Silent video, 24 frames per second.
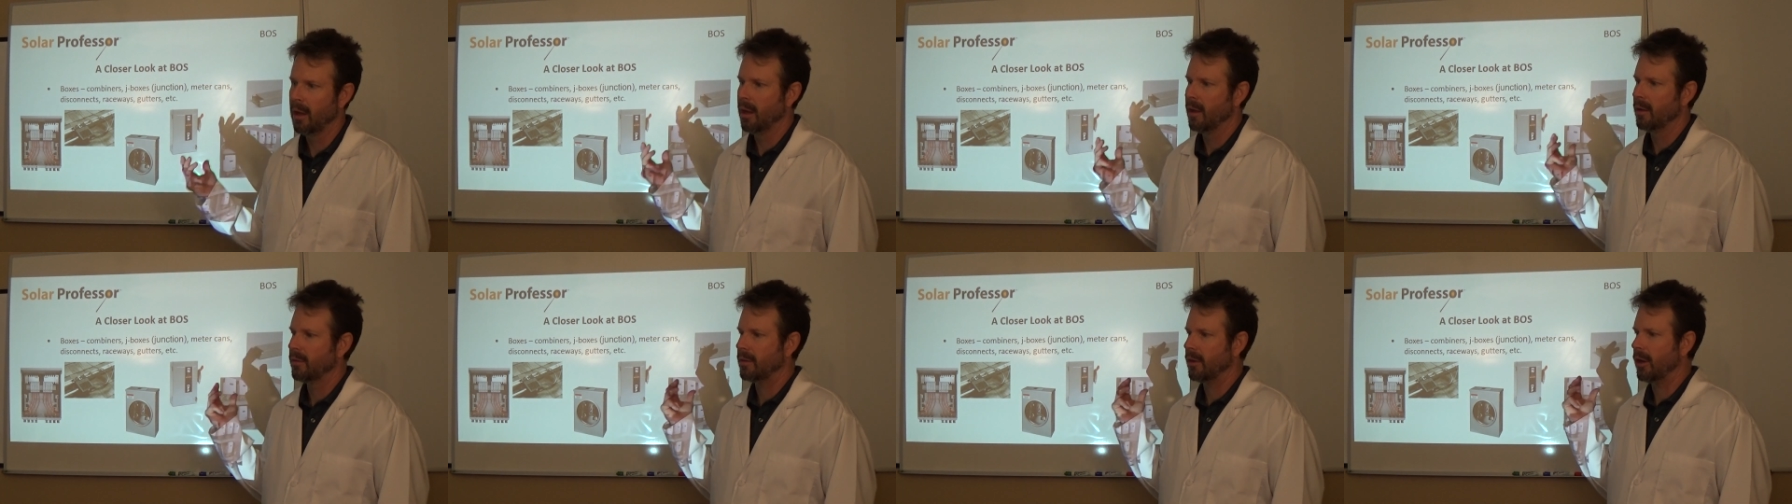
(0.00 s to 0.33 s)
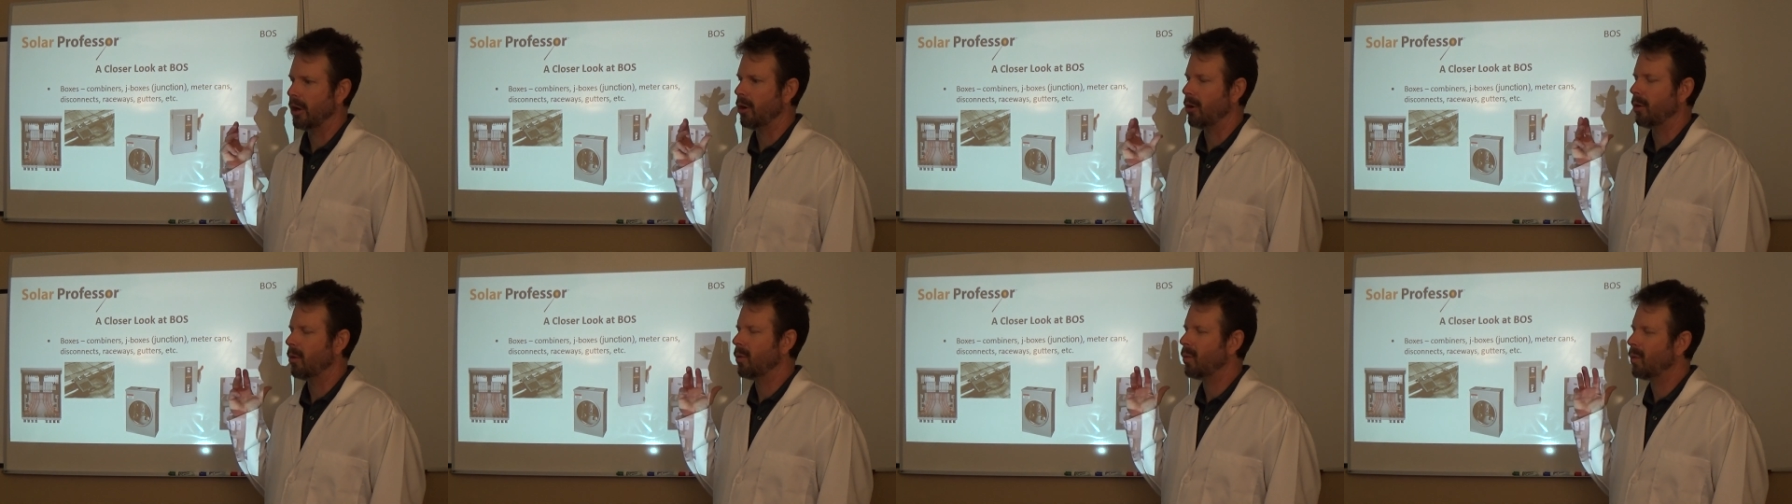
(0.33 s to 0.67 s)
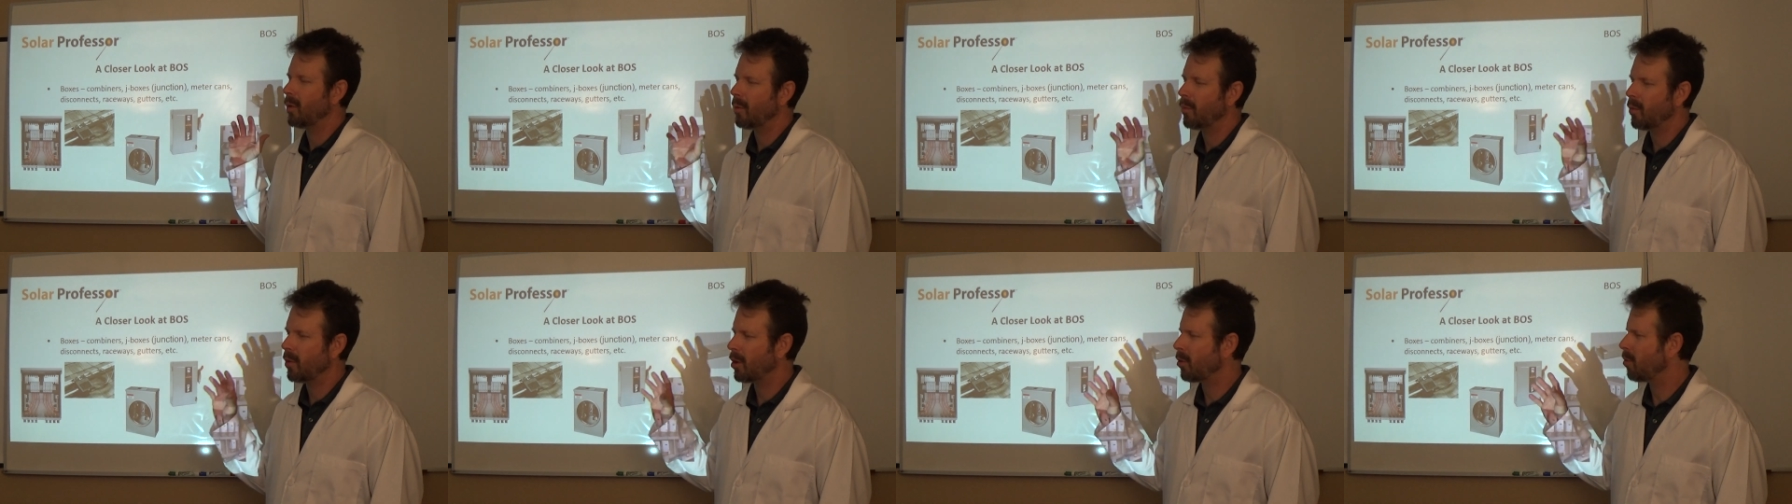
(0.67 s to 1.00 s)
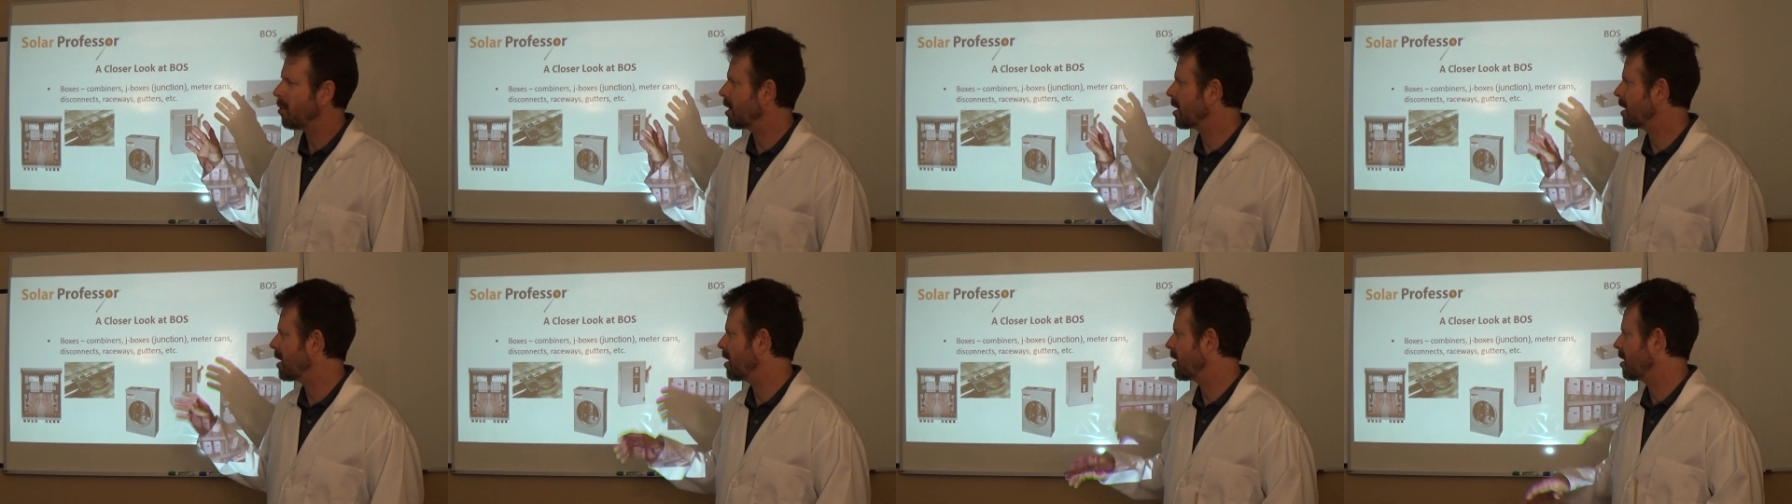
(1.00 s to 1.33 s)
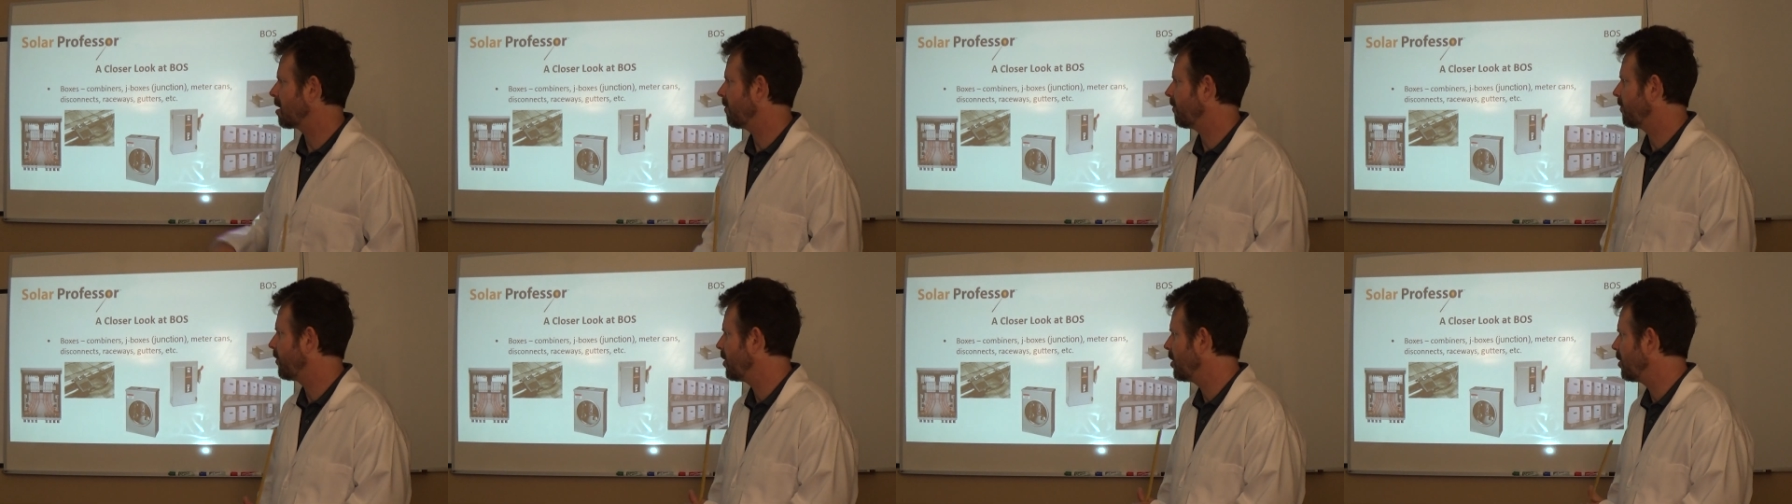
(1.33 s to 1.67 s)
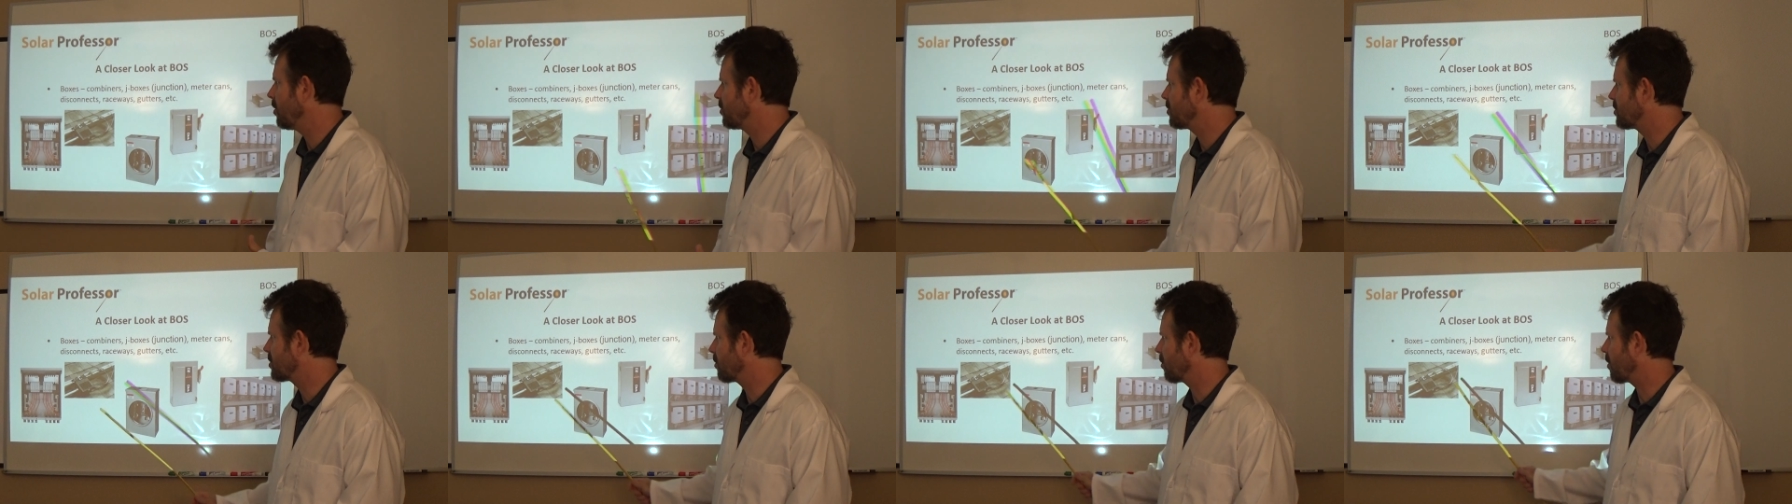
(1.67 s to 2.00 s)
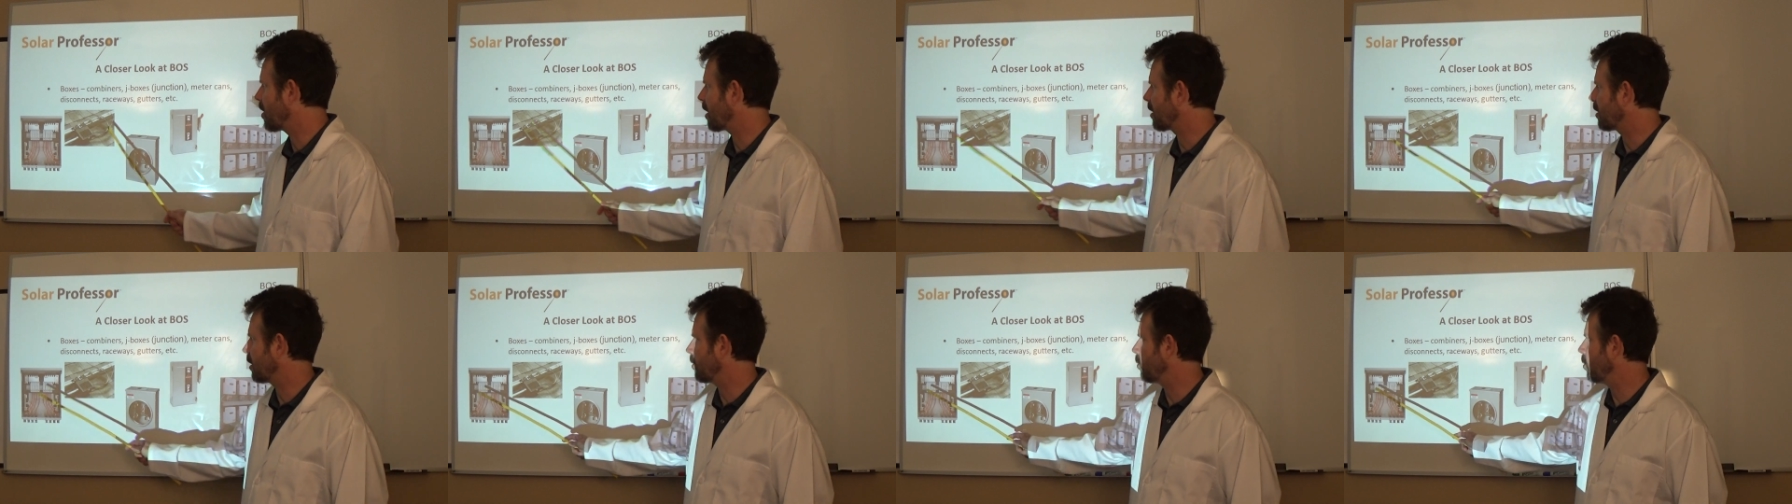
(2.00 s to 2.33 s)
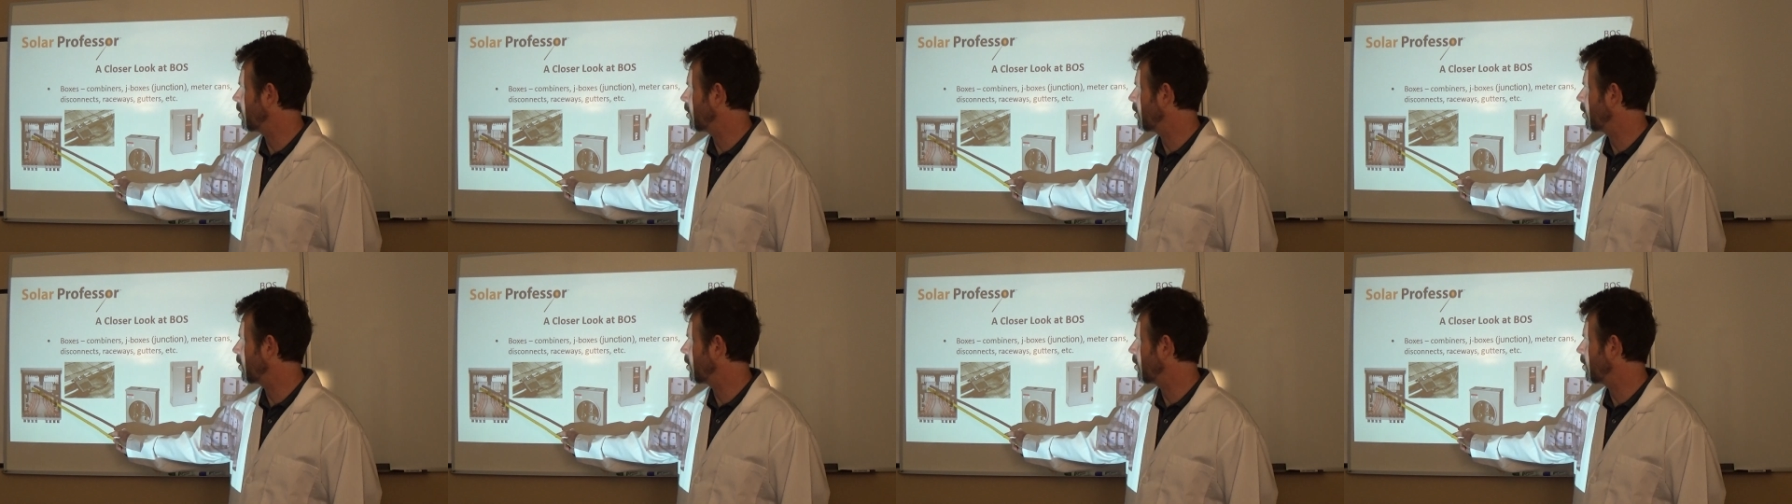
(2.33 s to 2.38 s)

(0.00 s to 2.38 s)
So we, we don't want to get it confused directly